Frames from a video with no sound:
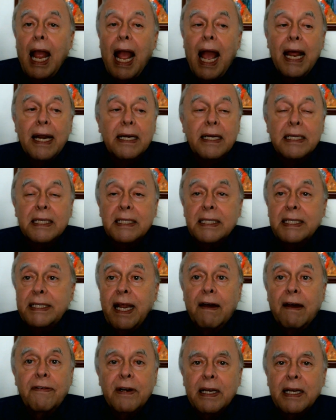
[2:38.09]
And it is
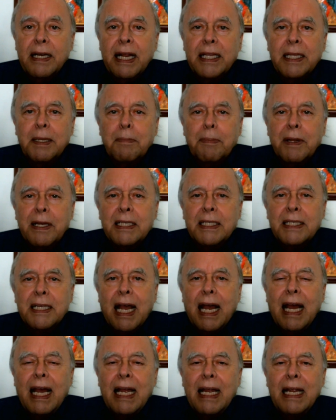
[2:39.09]
definitely not the place
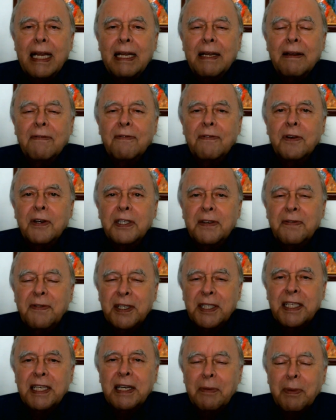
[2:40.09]
I first
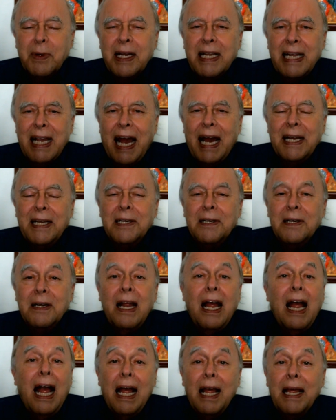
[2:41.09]
visited when I got here.
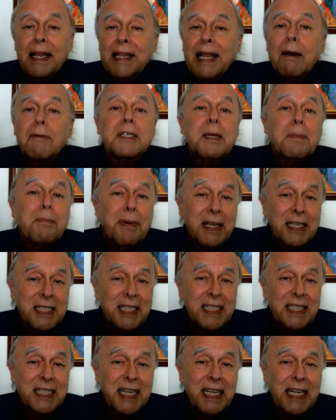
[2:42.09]
That was a
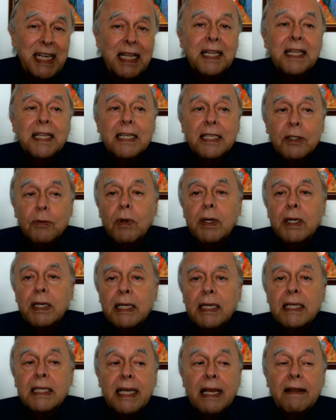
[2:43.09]
pleasant city. This one
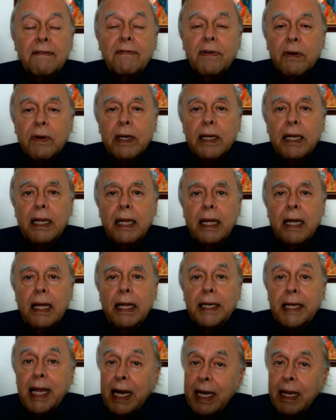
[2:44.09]
is a very
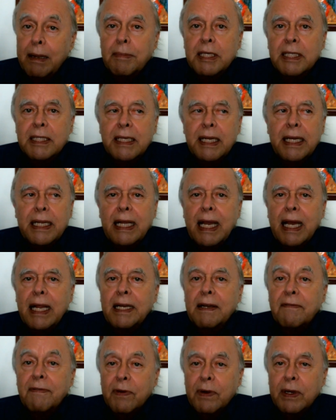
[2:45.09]
dynamic city
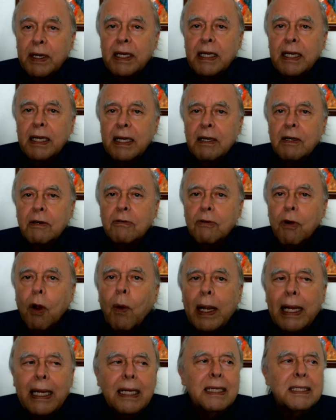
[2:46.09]
and a very
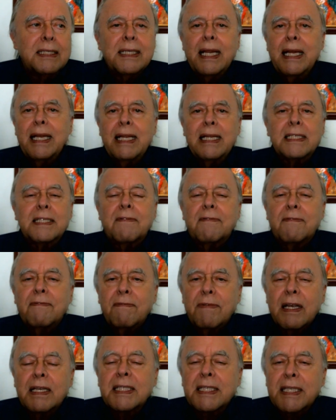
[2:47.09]
growing city. It's
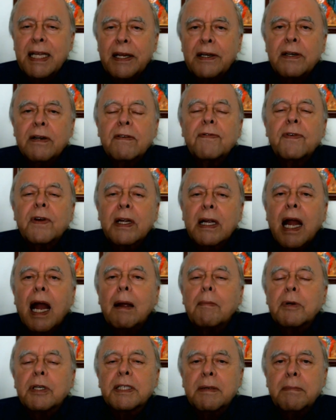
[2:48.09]
a center for
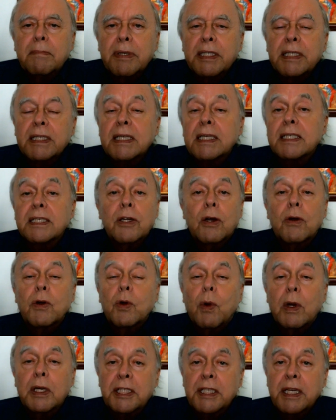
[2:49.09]
commerce and business, no
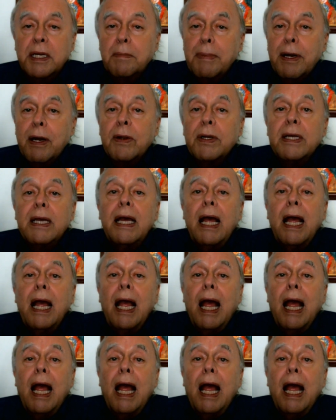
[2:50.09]
question about it.